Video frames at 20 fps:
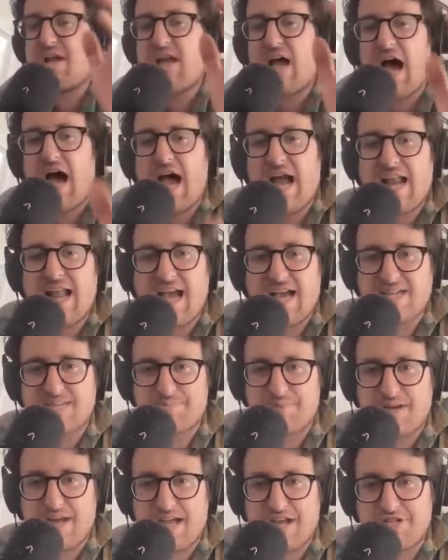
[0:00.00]
benign
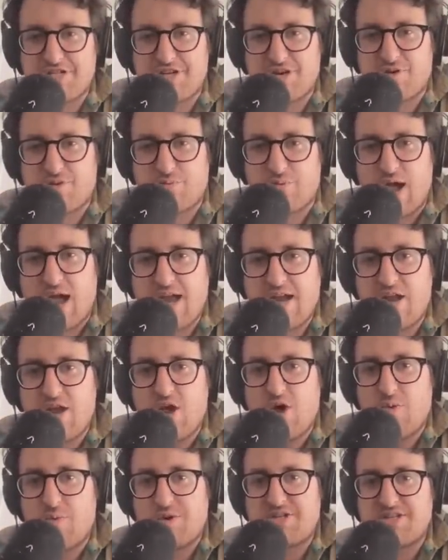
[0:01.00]
explanation, right?
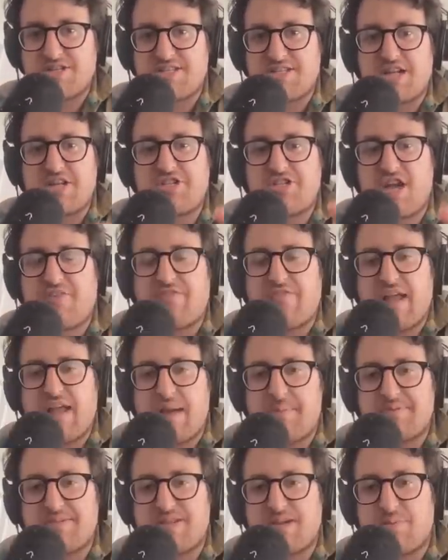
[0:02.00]
Which is that
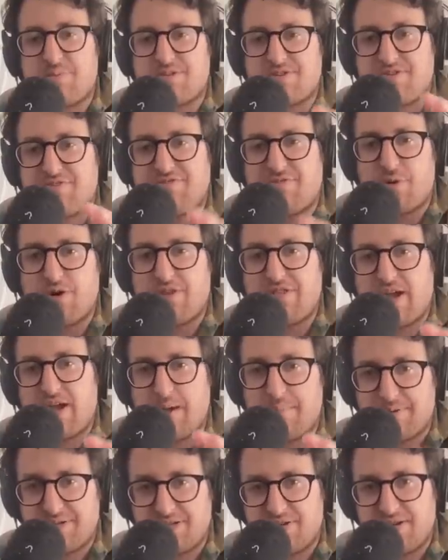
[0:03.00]
Jeffrey Epstein was afforded
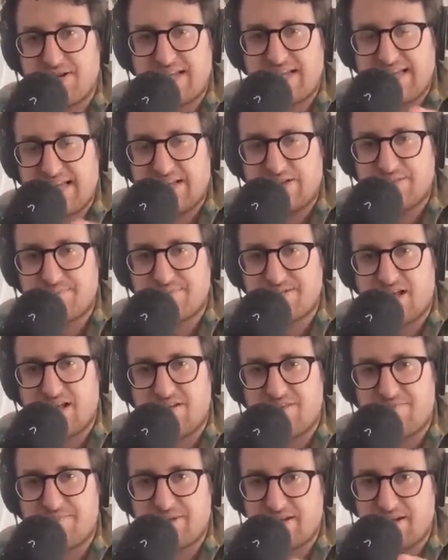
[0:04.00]
the opportunity to kill
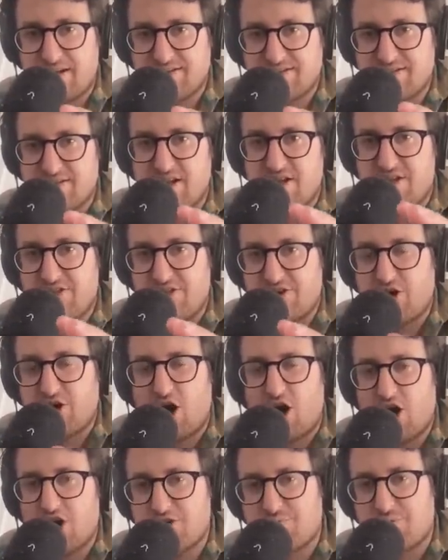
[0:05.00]
himself because the
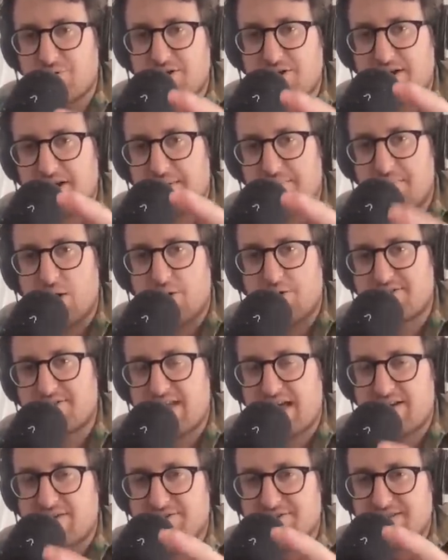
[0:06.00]
guards were looking at
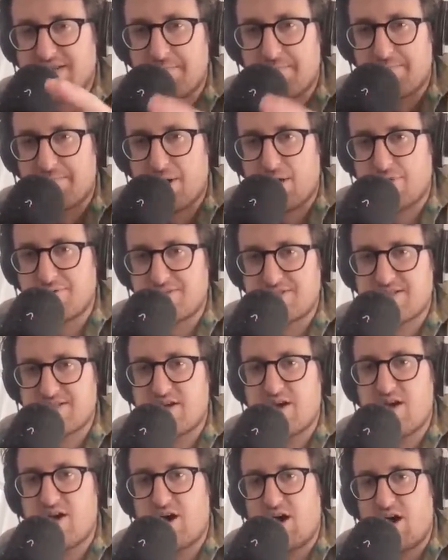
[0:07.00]
motorcycles and
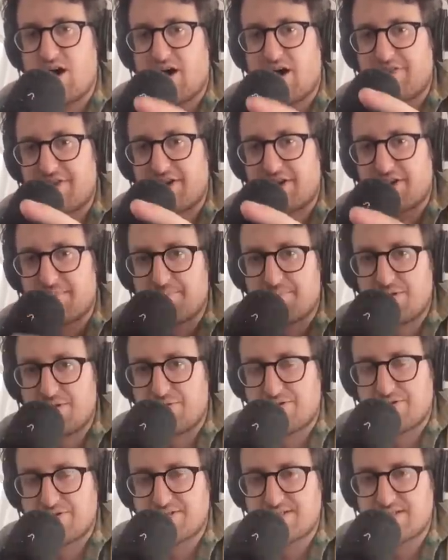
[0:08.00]
boats on their
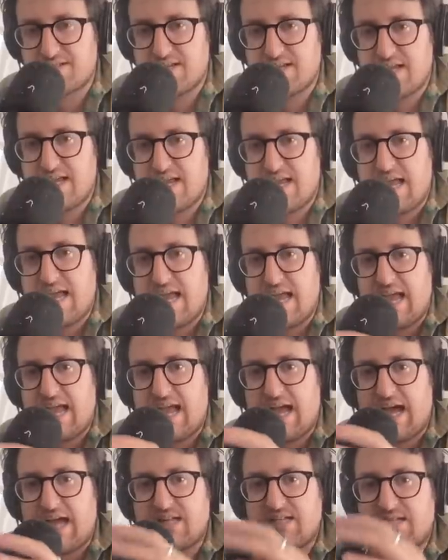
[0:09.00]
computers.
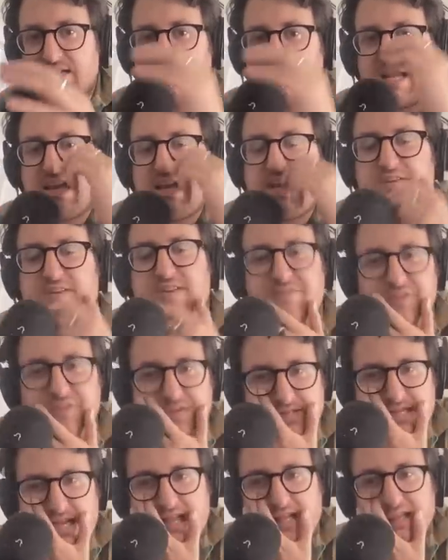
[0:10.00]
And even if
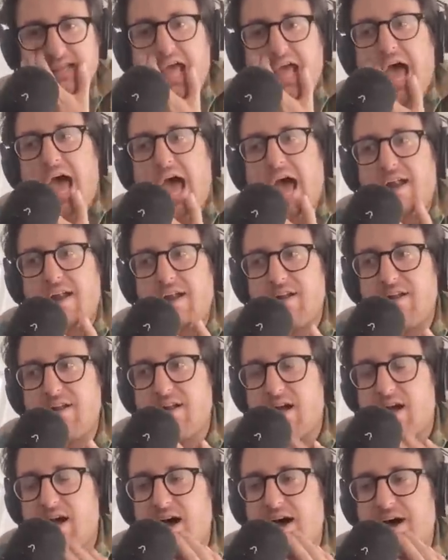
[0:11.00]
you take that,
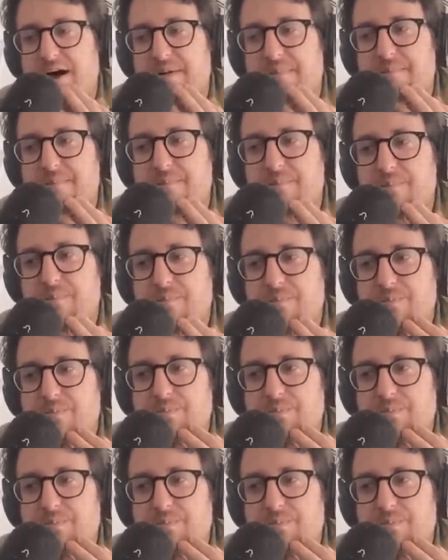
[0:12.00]
um,